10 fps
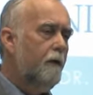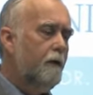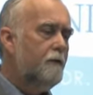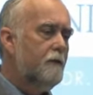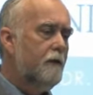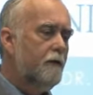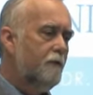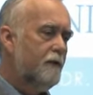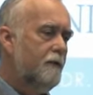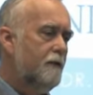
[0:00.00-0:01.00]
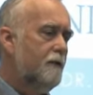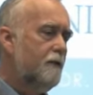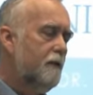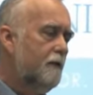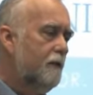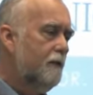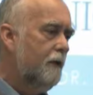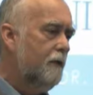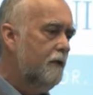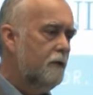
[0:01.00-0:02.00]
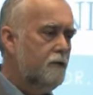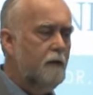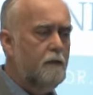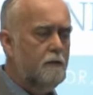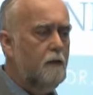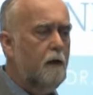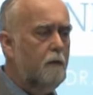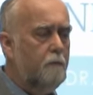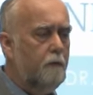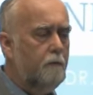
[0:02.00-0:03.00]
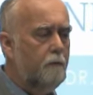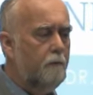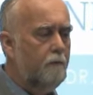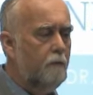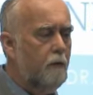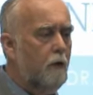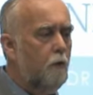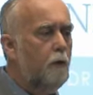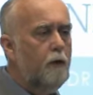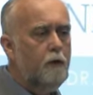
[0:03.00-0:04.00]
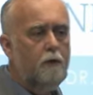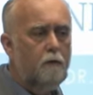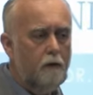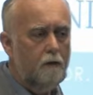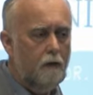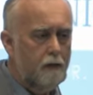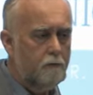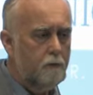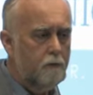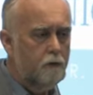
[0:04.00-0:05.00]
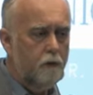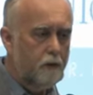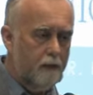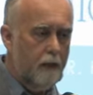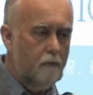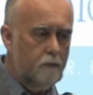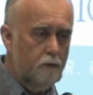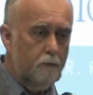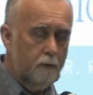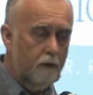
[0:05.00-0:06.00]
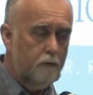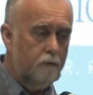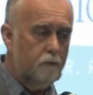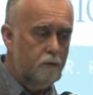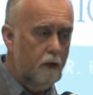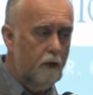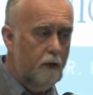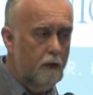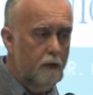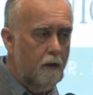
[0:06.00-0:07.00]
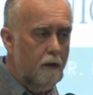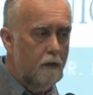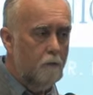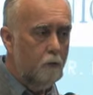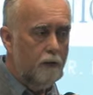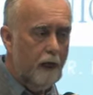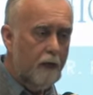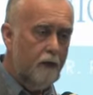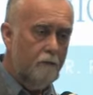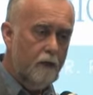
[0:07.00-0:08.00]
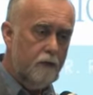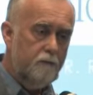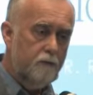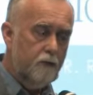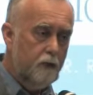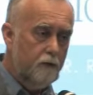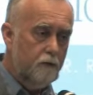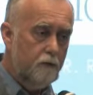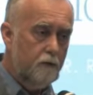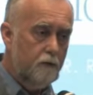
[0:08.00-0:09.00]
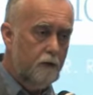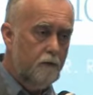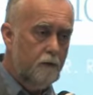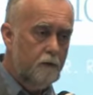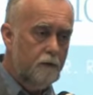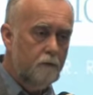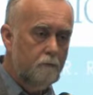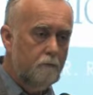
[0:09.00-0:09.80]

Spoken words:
It's an interesting statistic that the Australians talk about. When acute care hospitals shut down during periods of strike, mortality rates for seniors decrease.